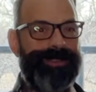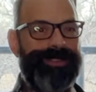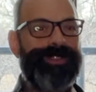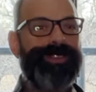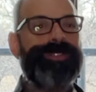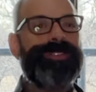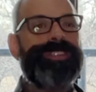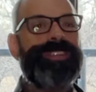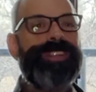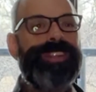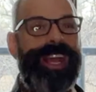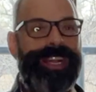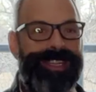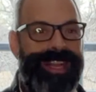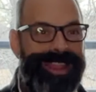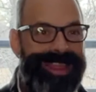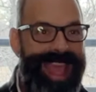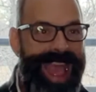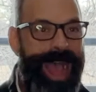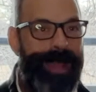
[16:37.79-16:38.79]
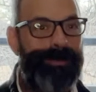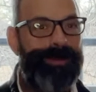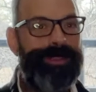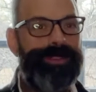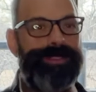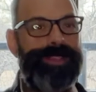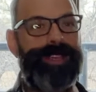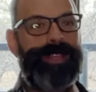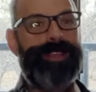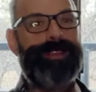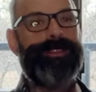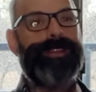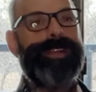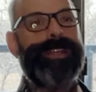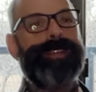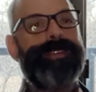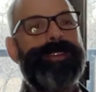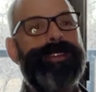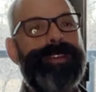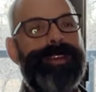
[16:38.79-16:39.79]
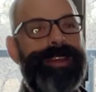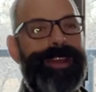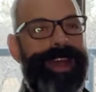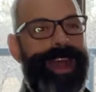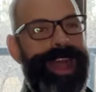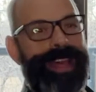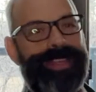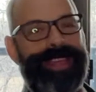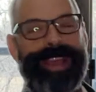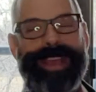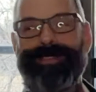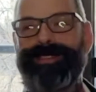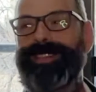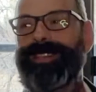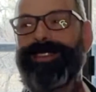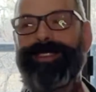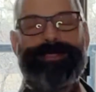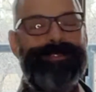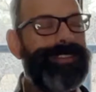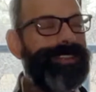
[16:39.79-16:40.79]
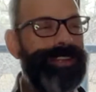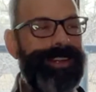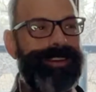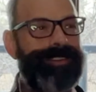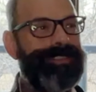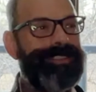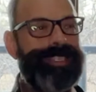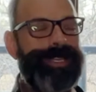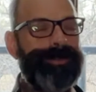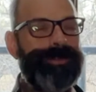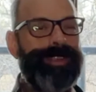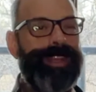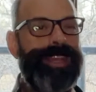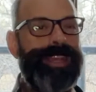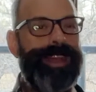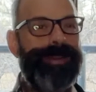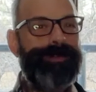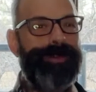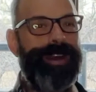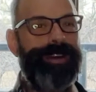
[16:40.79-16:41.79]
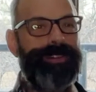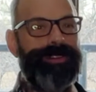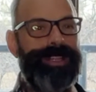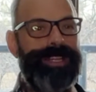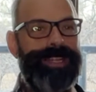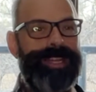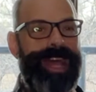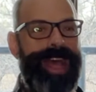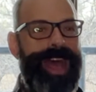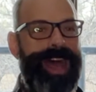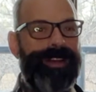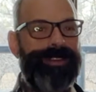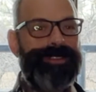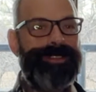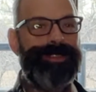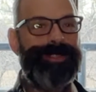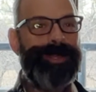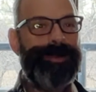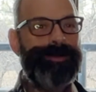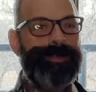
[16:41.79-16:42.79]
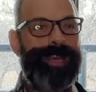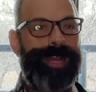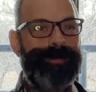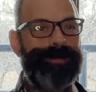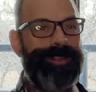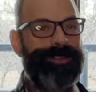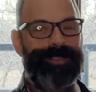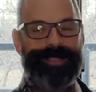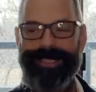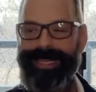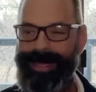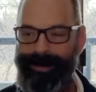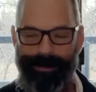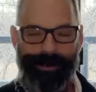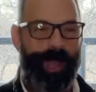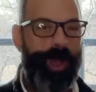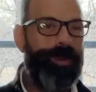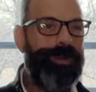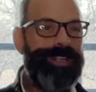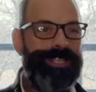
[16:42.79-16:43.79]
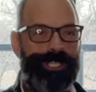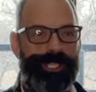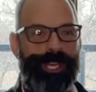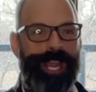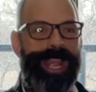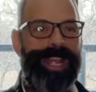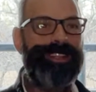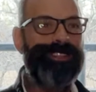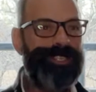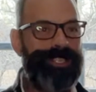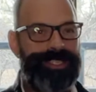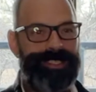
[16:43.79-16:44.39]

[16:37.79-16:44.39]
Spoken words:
So selecting that music, like I think it seems like I'll clean the house and sometimes I'll just keep going and changing.